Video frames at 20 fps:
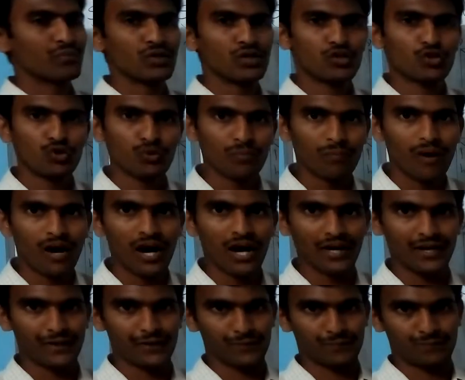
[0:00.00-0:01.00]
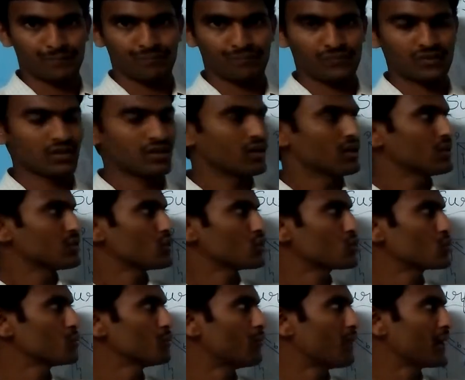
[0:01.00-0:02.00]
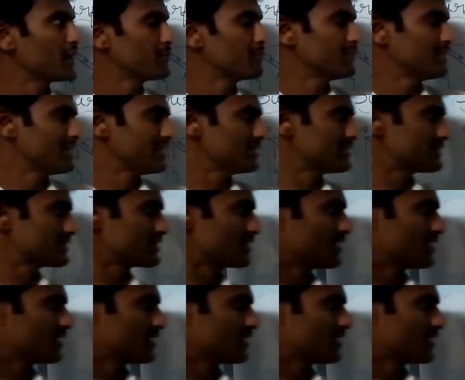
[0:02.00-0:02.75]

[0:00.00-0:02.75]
the cuboid. The cuboid means